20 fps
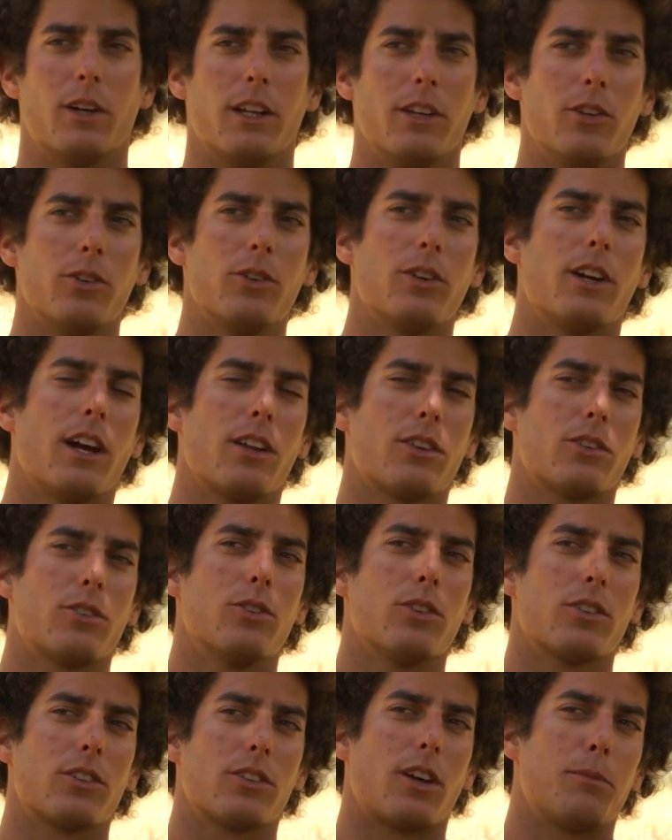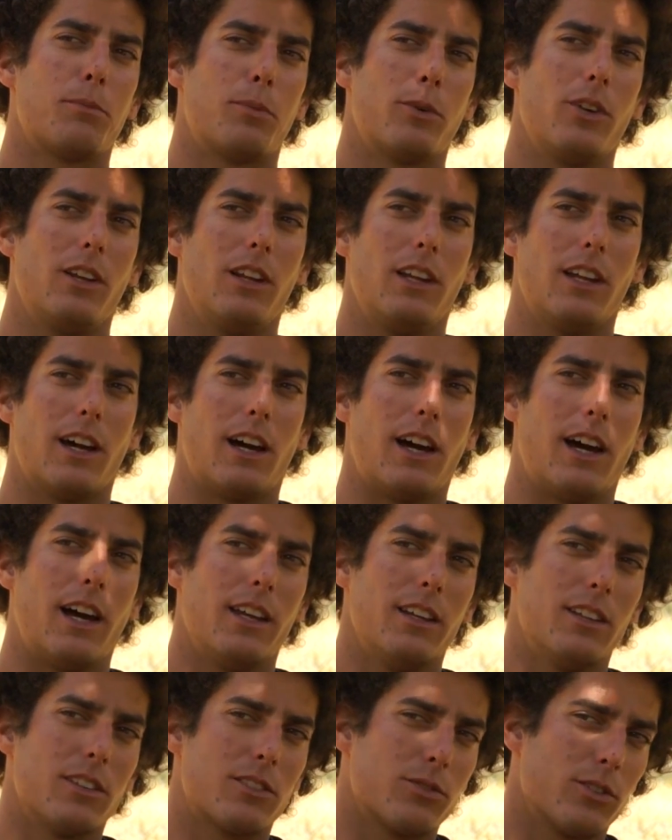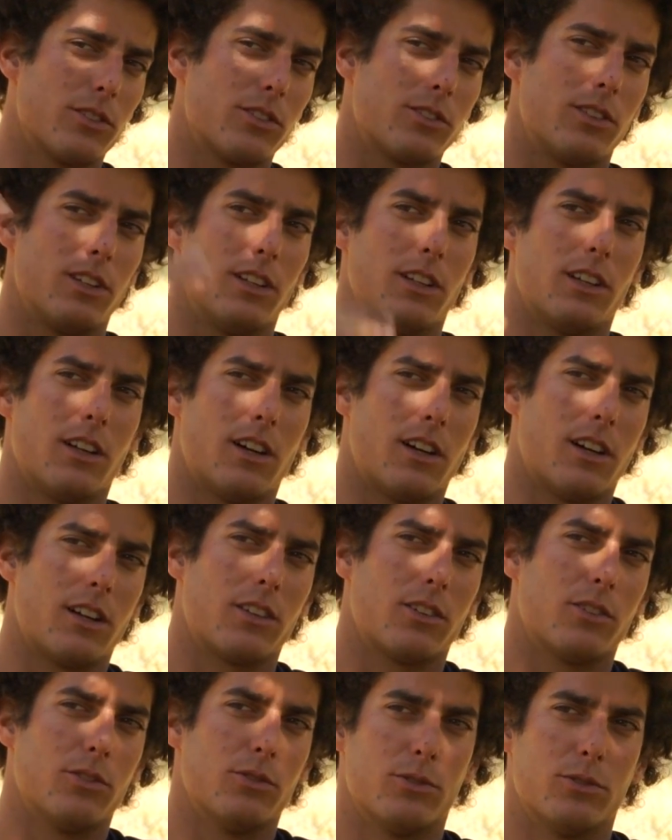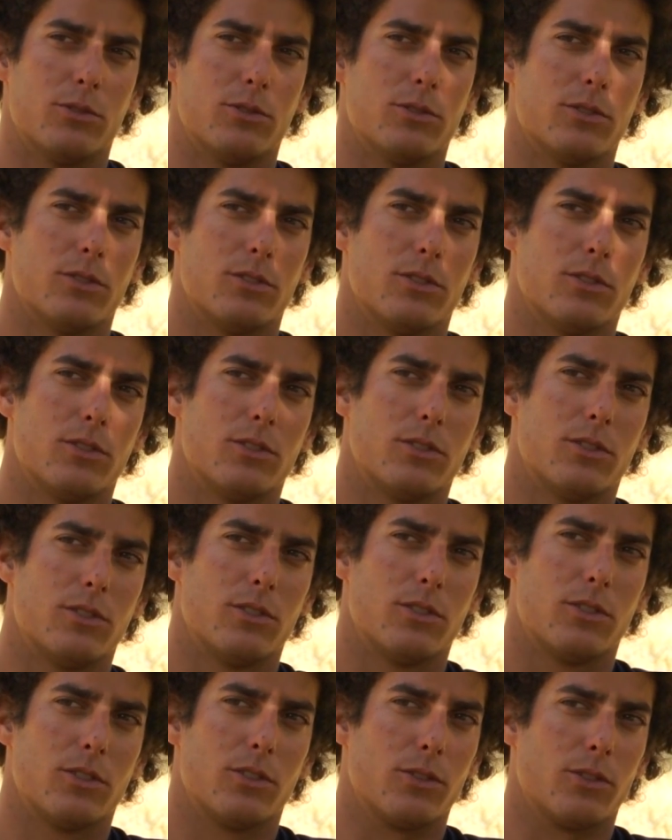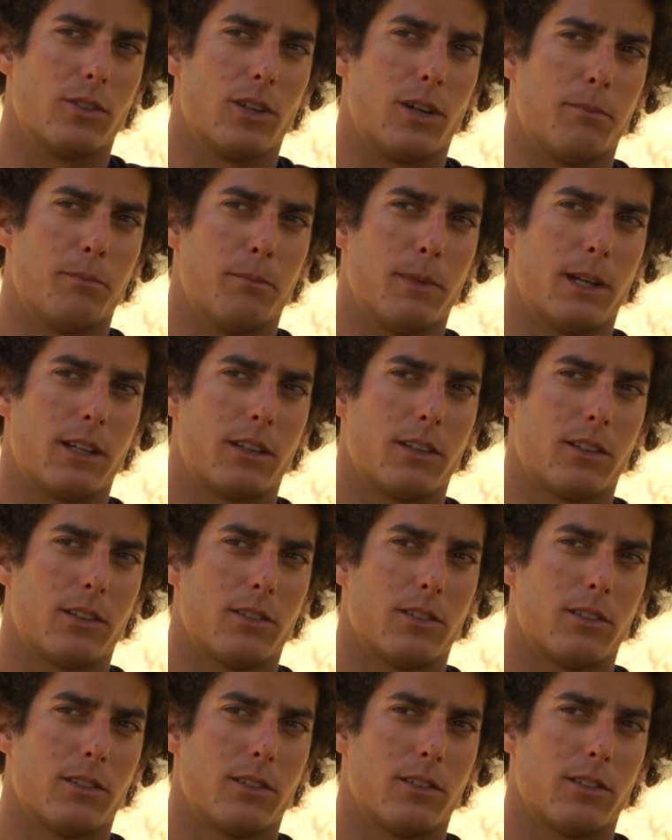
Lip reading: when you got up really high, it was really hard to come back?